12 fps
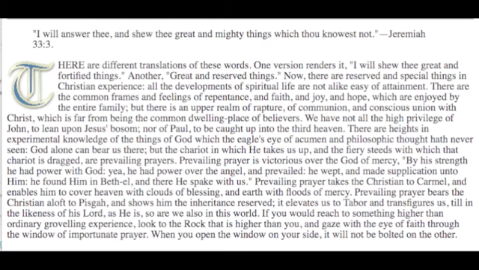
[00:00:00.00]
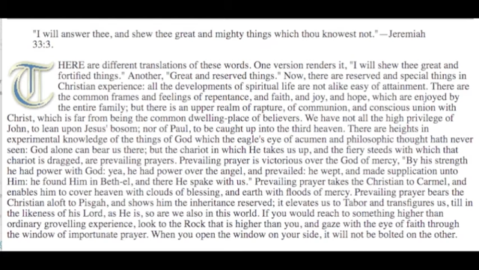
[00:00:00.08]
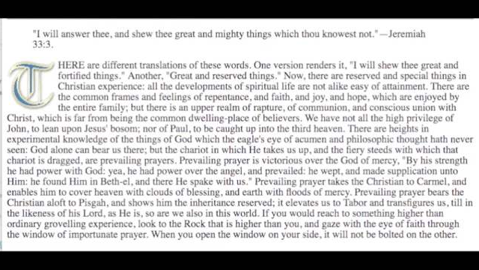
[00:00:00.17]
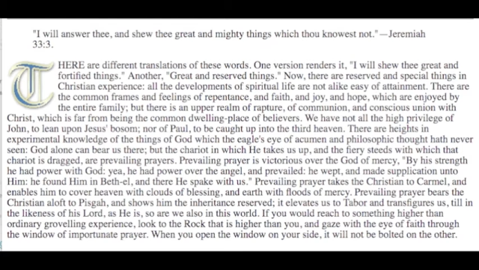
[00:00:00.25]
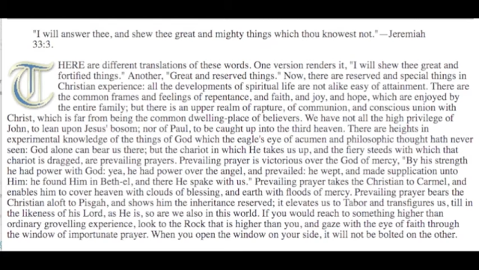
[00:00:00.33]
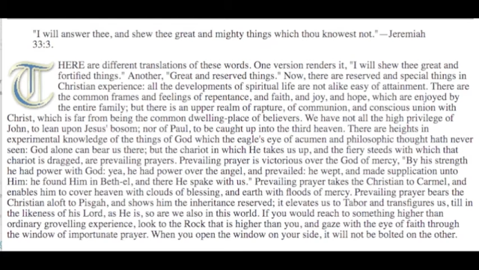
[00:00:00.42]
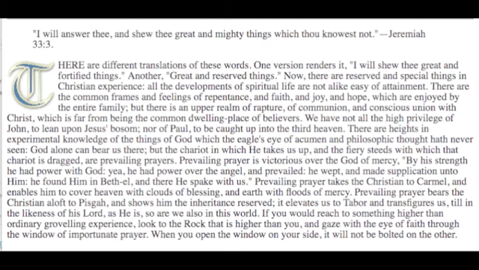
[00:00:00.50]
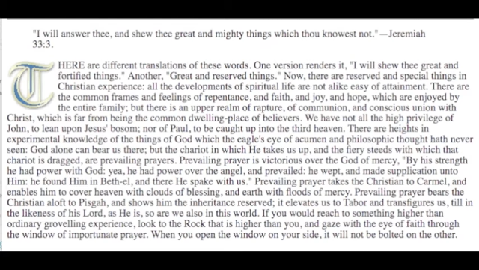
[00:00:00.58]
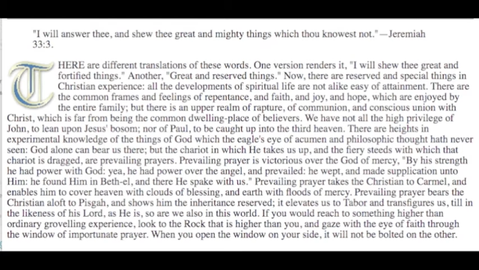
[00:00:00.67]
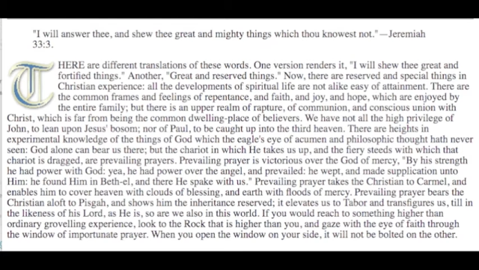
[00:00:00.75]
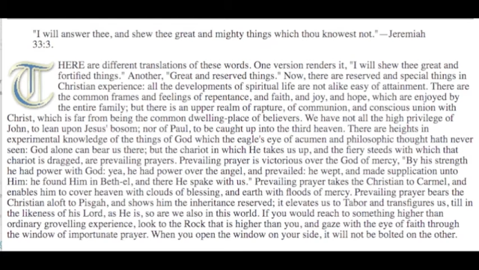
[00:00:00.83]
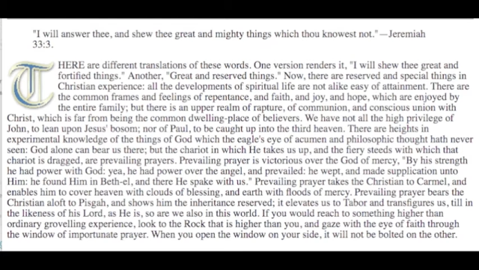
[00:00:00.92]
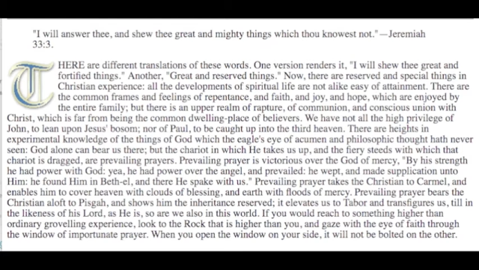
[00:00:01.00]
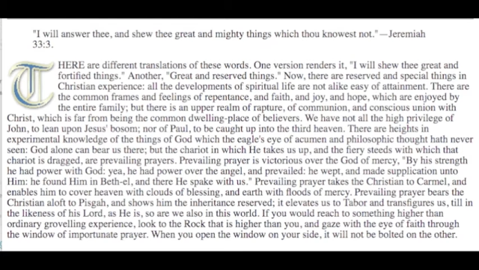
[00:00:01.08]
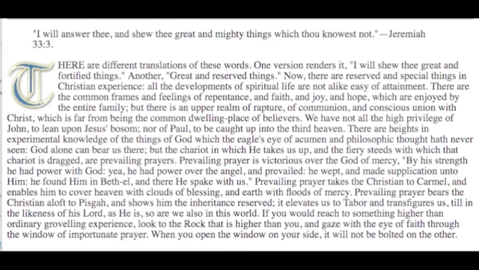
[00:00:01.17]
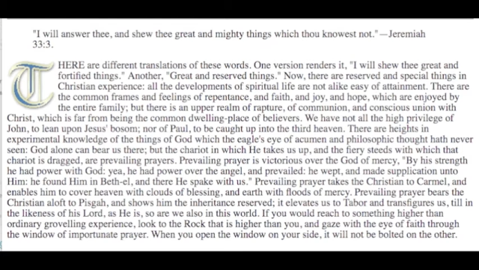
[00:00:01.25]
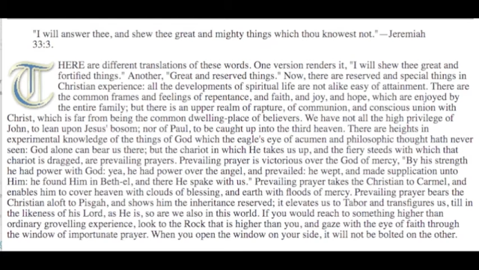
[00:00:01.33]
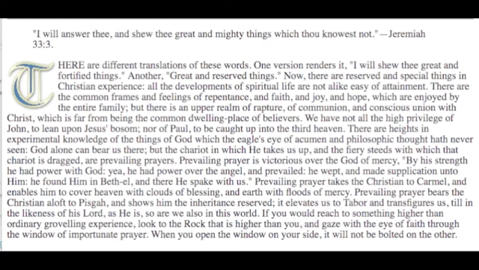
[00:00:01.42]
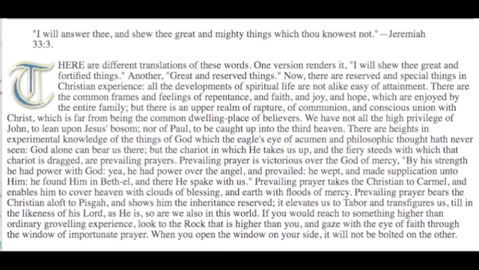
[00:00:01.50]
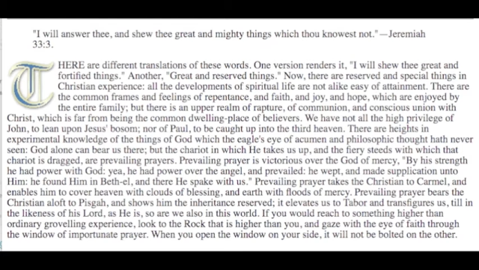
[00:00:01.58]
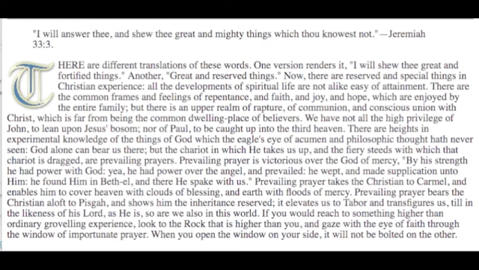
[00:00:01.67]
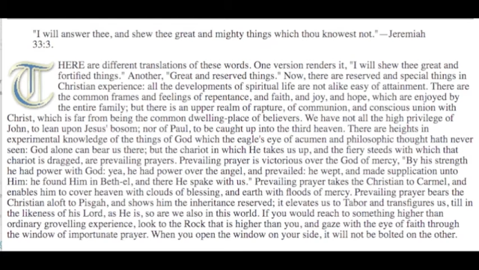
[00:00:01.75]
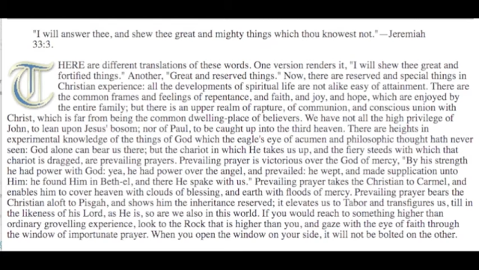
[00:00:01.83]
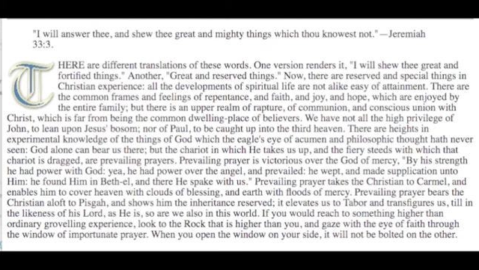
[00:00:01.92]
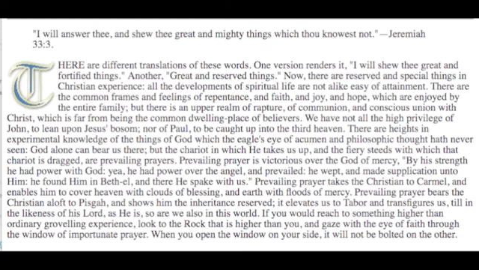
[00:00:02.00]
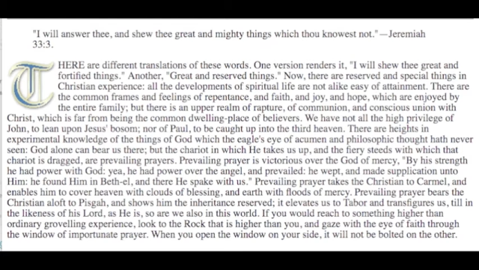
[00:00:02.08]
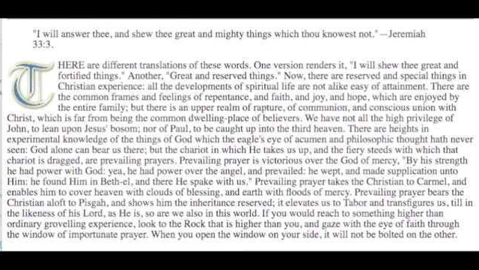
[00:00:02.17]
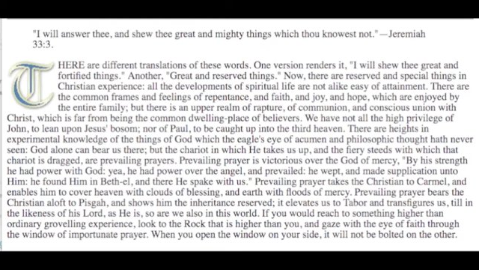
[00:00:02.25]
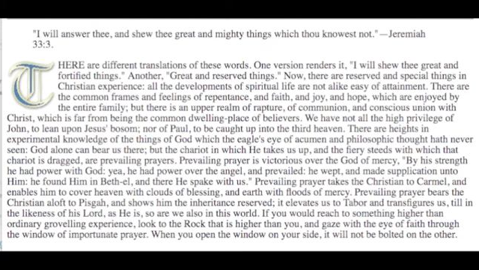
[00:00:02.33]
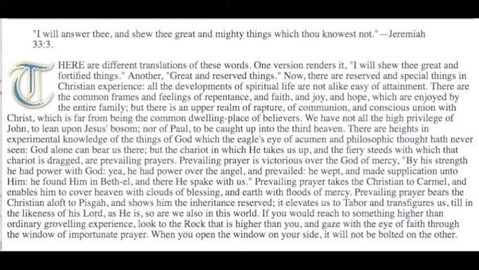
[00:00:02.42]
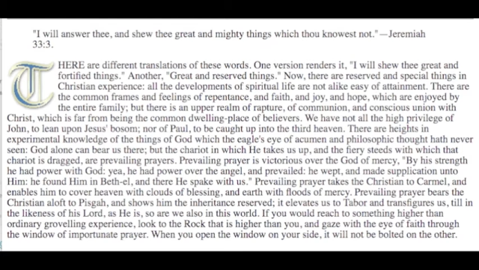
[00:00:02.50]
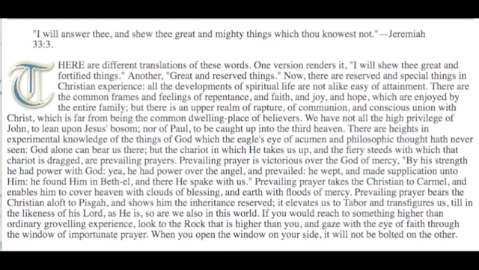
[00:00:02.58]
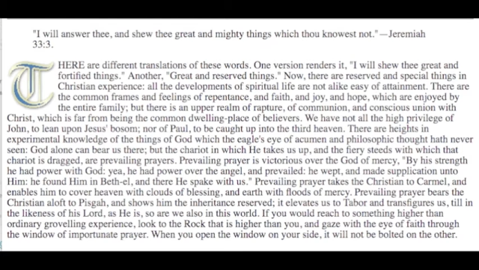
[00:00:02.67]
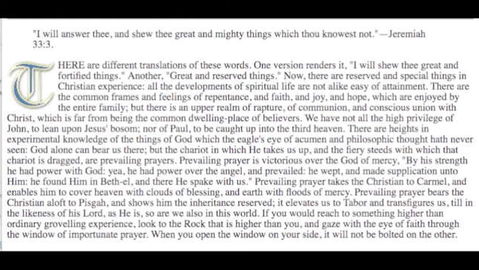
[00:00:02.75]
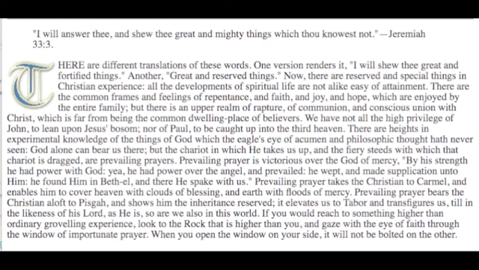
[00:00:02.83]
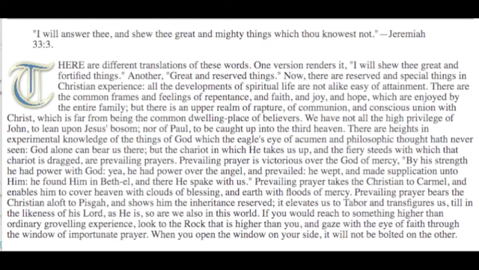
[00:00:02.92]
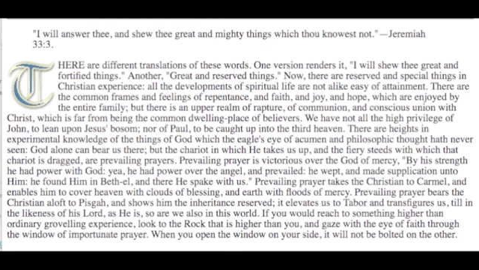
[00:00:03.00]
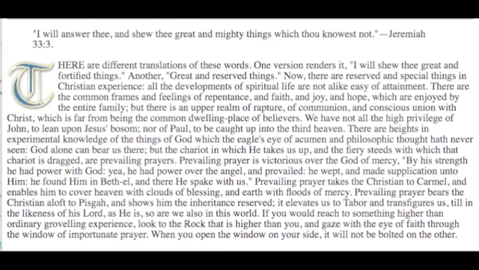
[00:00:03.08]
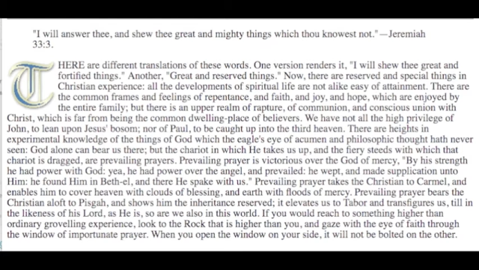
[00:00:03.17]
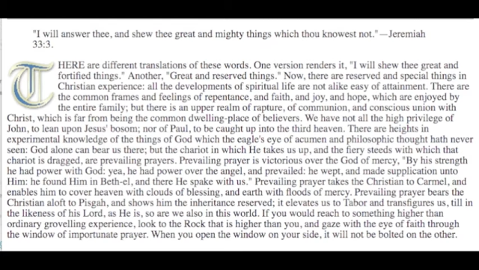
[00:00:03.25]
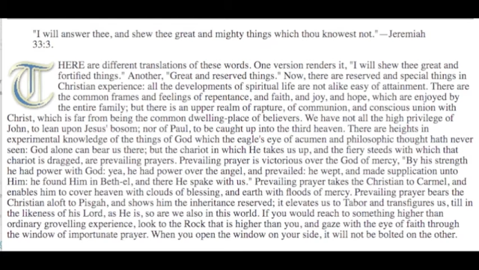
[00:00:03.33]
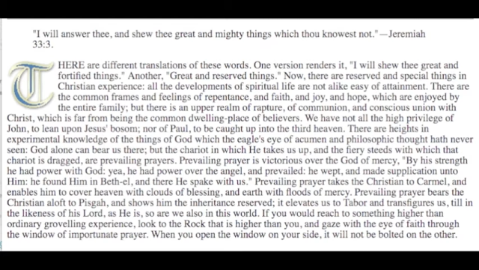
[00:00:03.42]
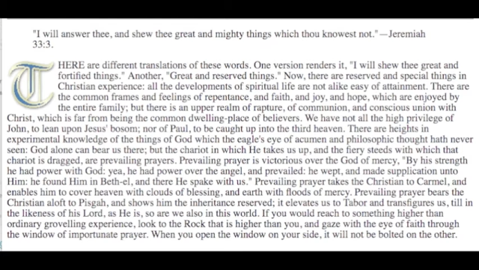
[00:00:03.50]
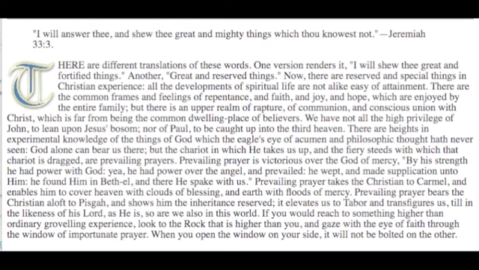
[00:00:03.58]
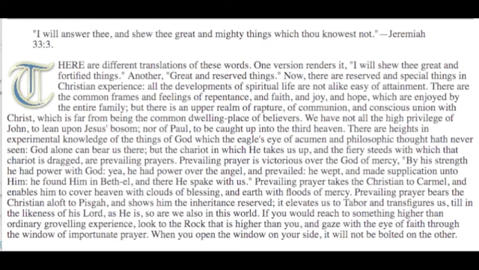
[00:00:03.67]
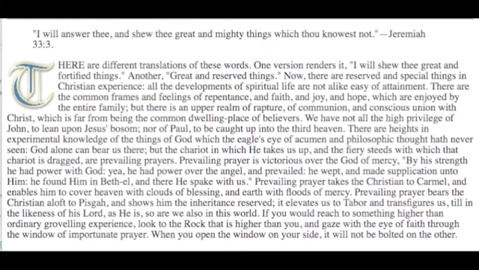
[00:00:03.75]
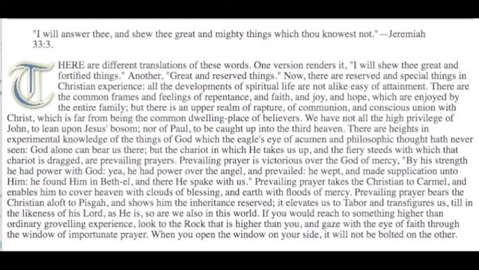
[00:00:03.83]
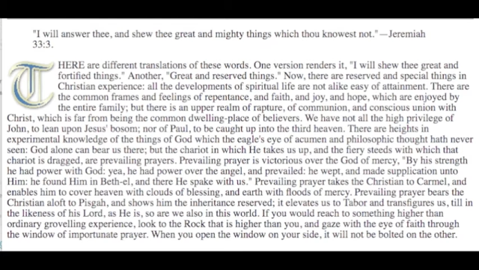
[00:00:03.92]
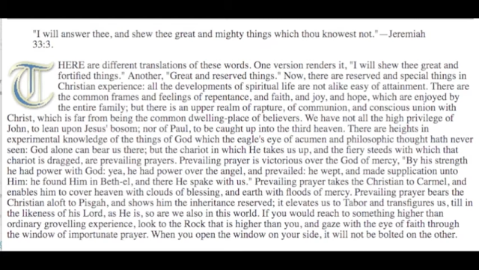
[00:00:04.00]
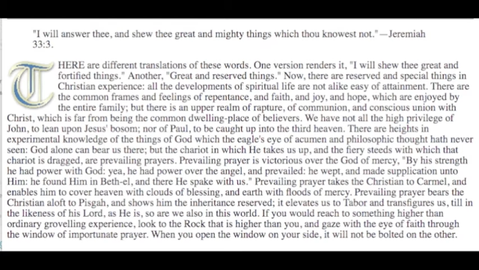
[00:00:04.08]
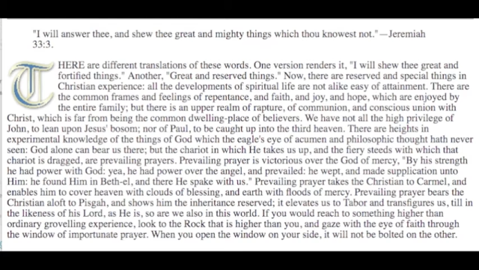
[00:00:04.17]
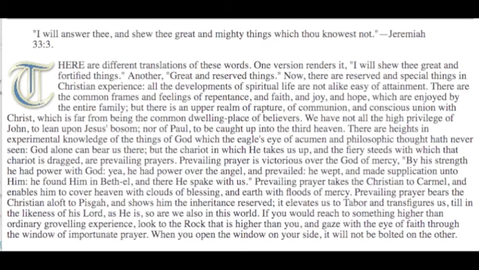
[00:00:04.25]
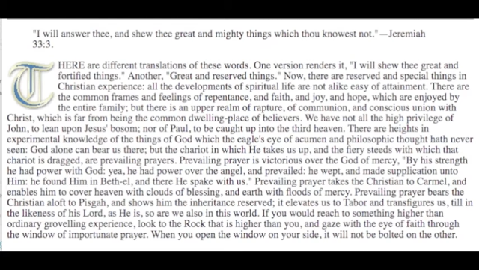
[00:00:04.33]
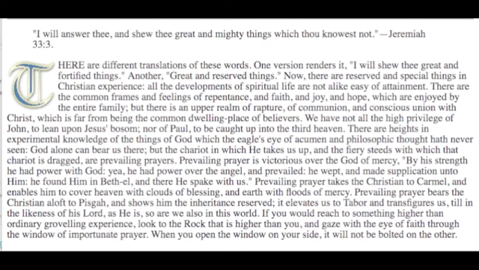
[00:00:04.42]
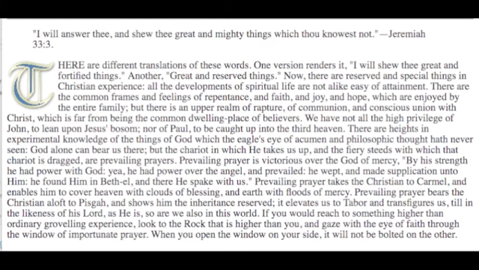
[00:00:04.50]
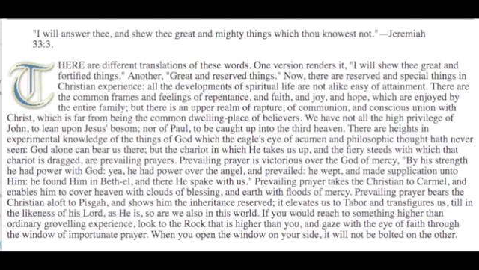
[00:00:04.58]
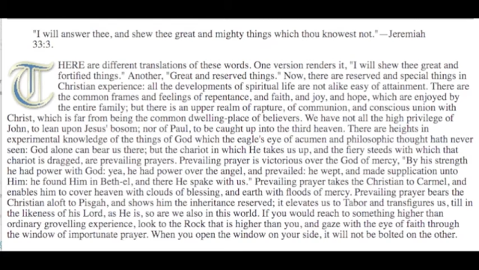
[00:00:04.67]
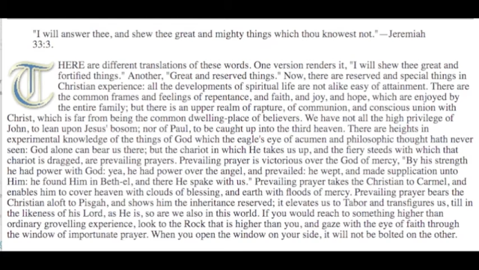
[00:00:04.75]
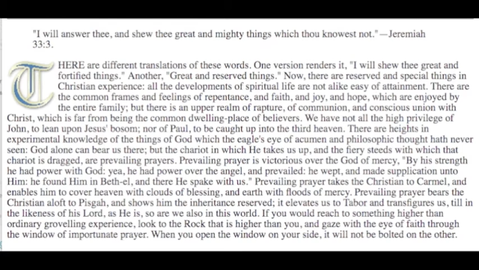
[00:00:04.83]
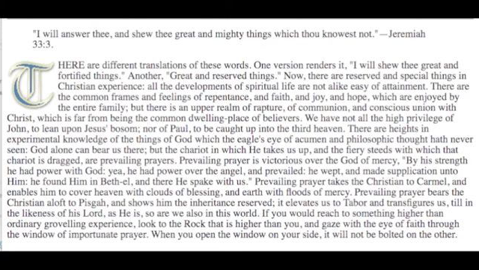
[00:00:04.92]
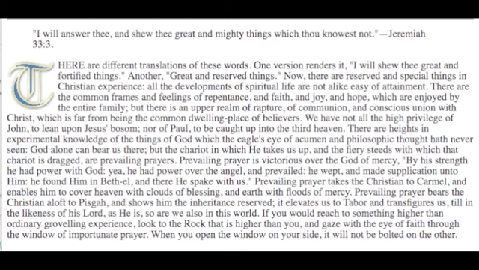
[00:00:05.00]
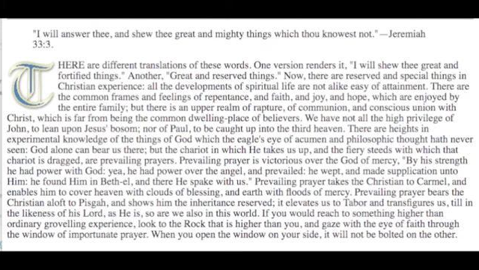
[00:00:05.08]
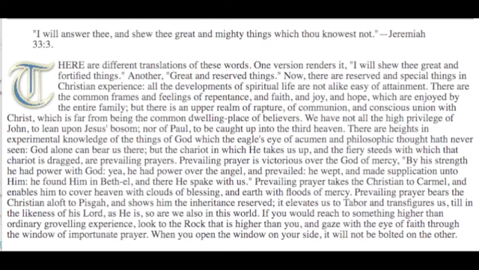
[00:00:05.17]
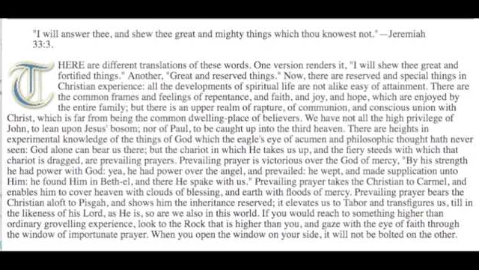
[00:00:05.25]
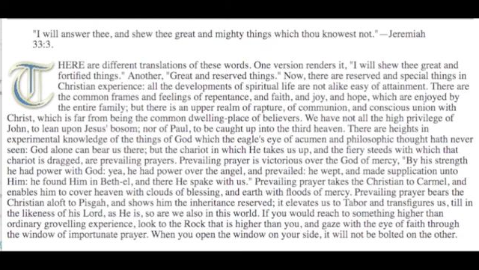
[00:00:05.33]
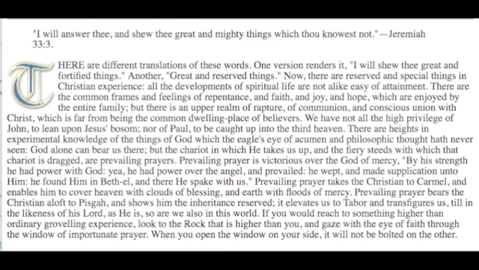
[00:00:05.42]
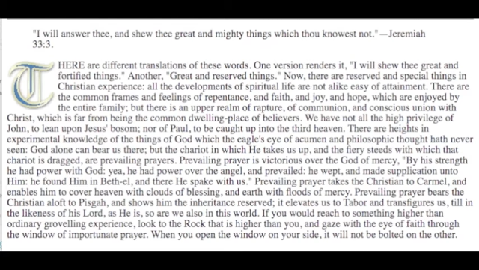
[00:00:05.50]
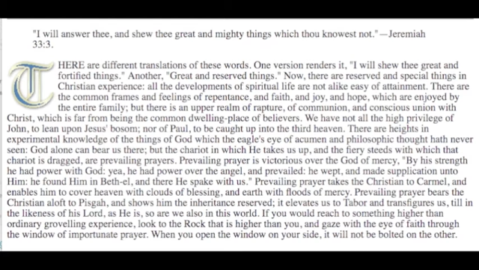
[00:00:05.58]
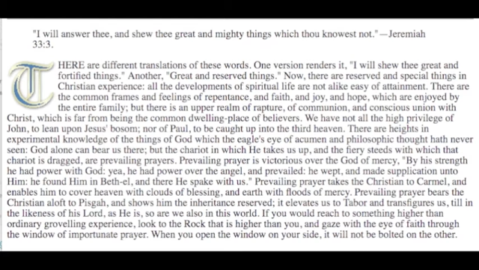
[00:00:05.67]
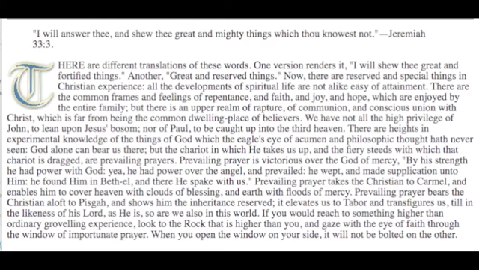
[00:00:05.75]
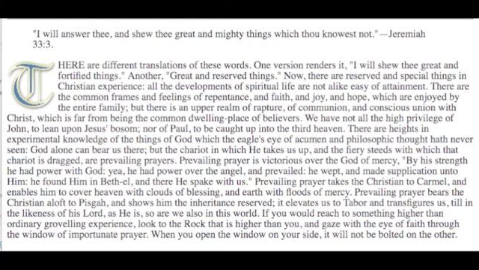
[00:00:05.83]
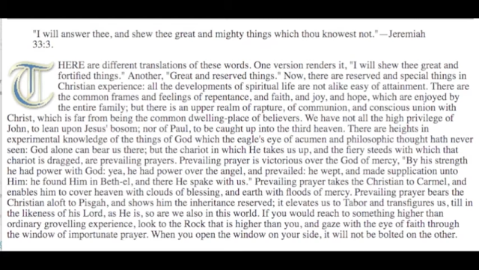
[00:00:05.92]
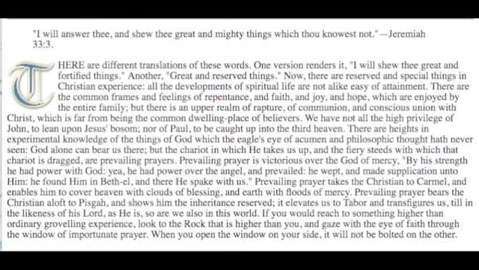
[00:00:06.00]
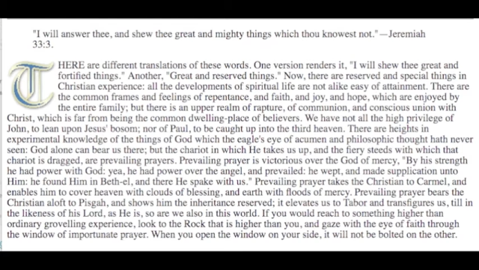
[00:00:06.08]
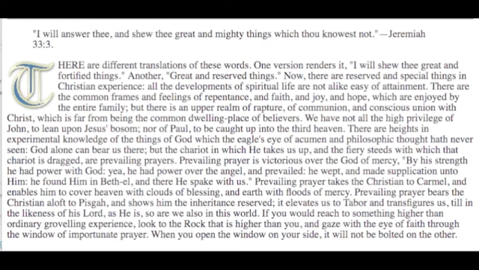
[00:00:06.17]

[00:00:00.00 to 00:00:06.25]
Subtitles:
[unreadable: no face in view]